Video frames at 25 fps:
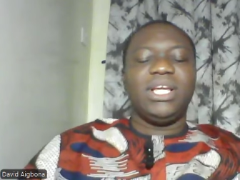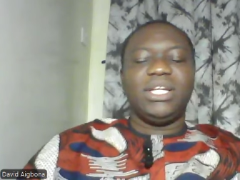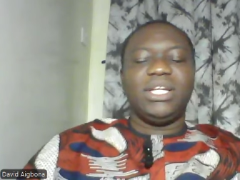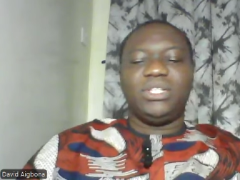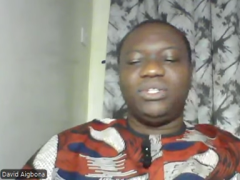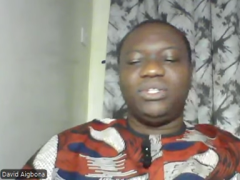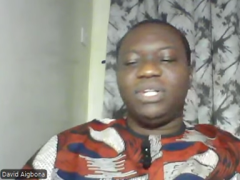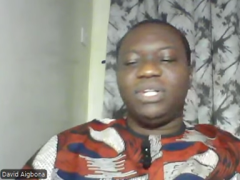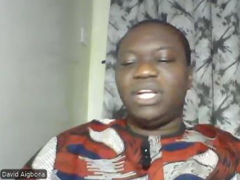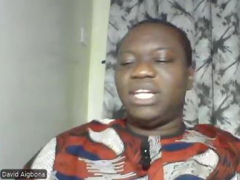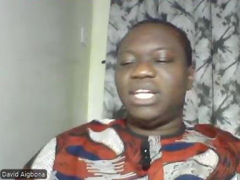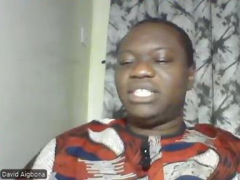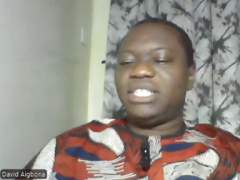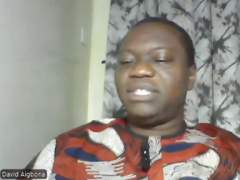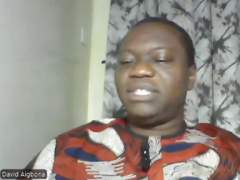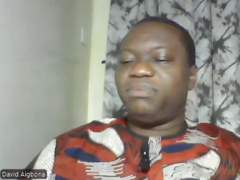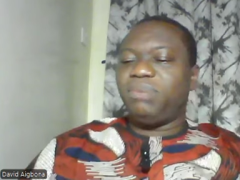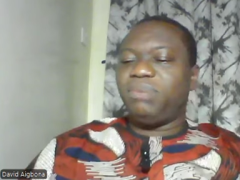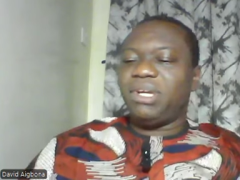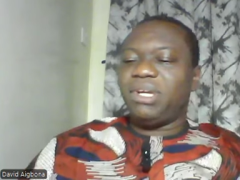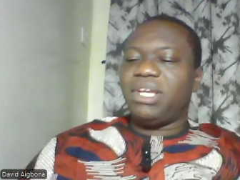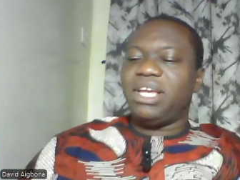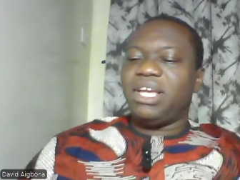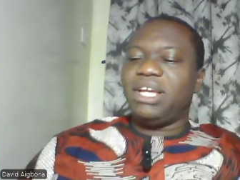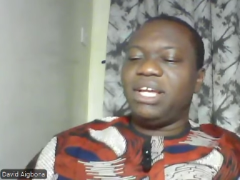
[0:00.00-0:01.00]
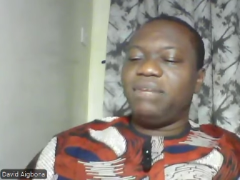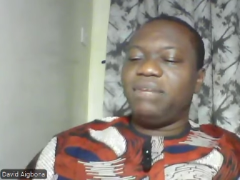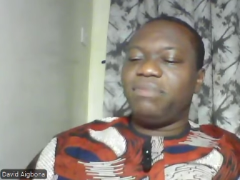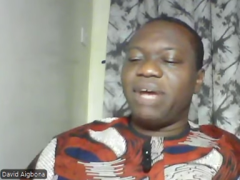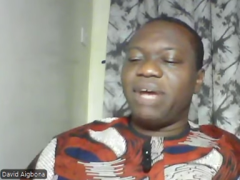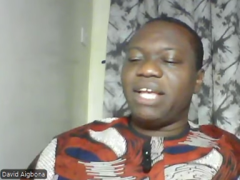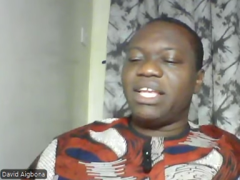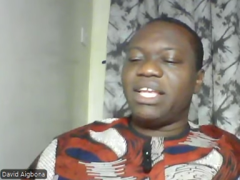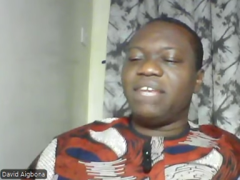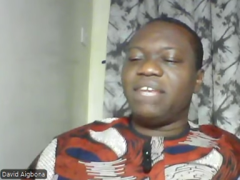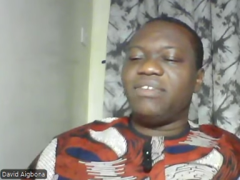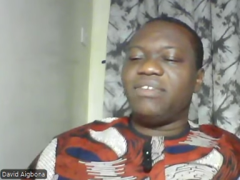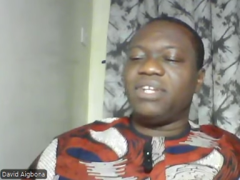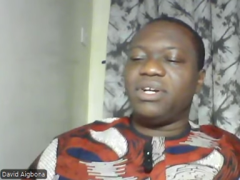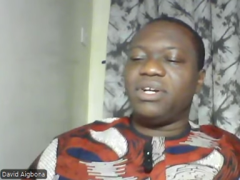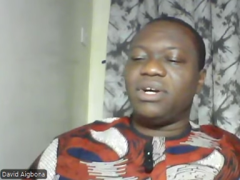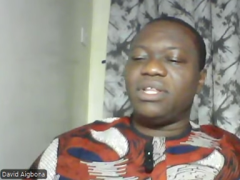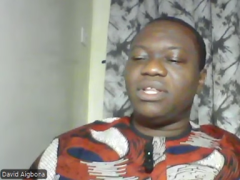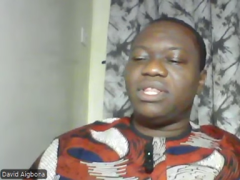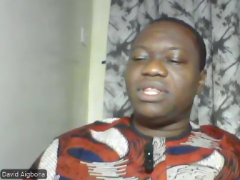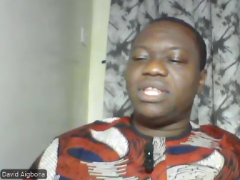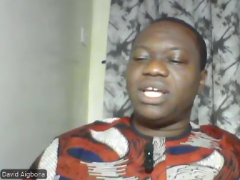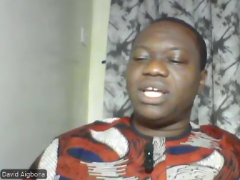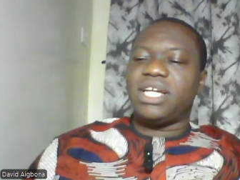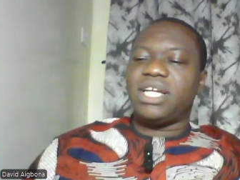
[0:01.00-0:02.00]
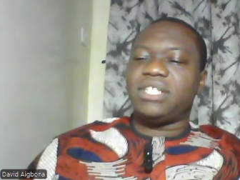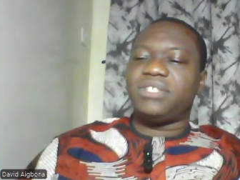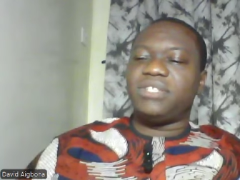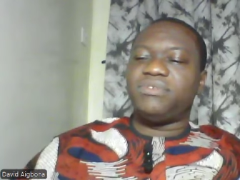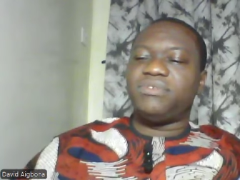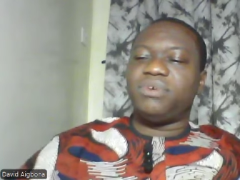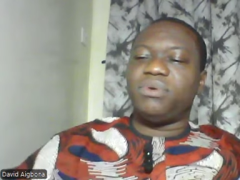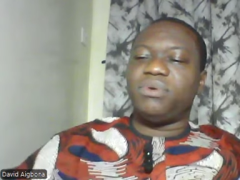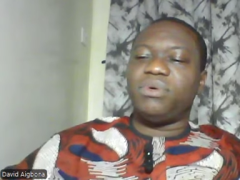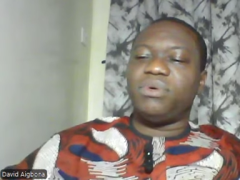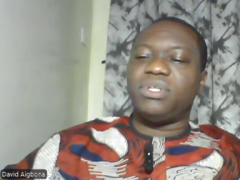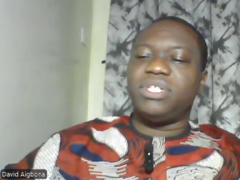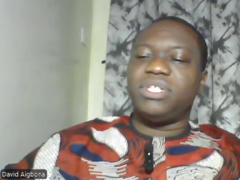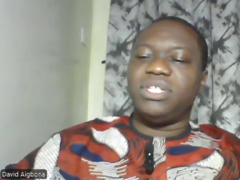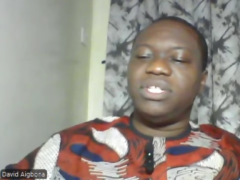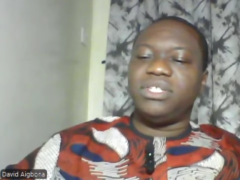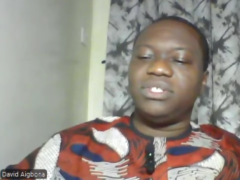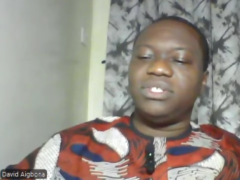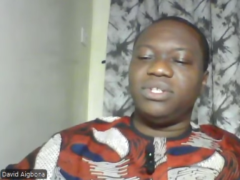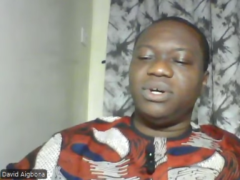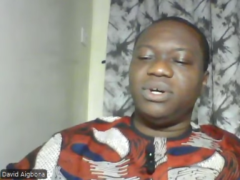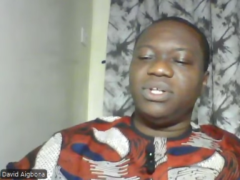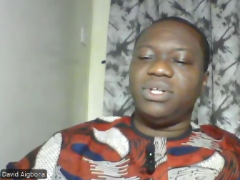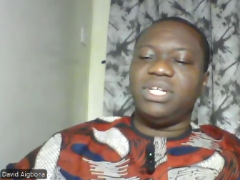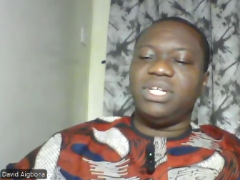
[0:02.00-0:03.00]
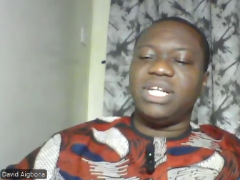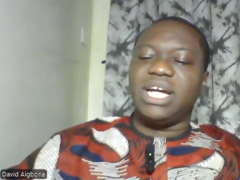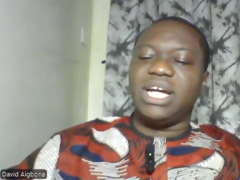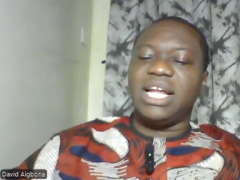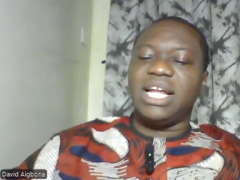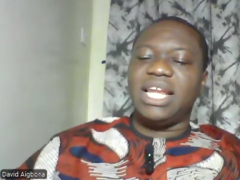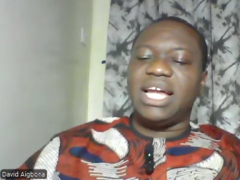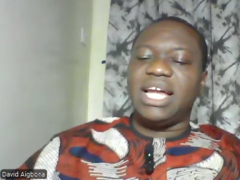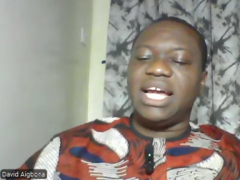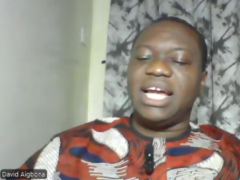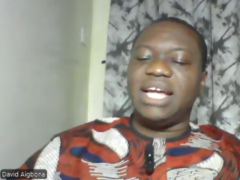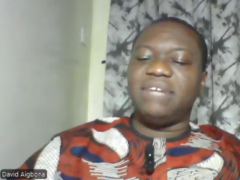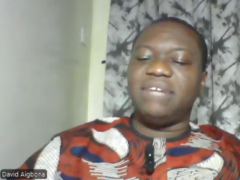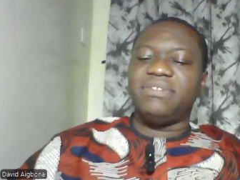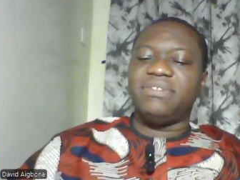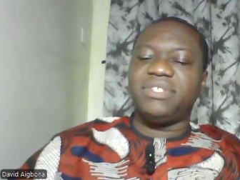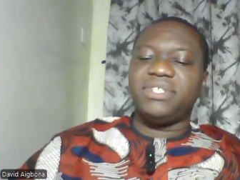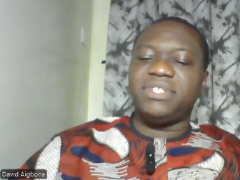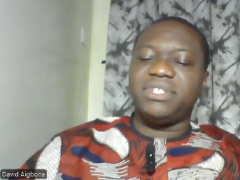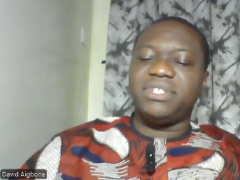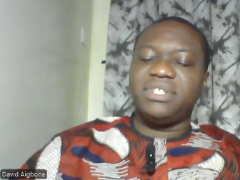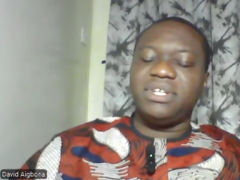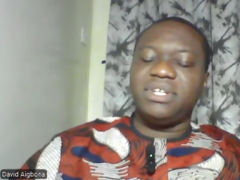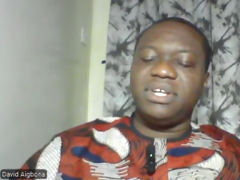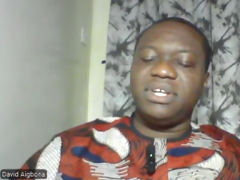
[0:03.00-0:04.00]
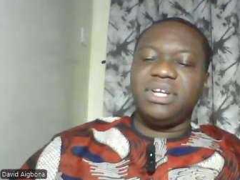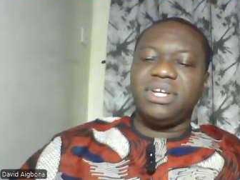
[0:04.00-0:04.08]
So let's begin by giving God thanks for what He's done in our lives,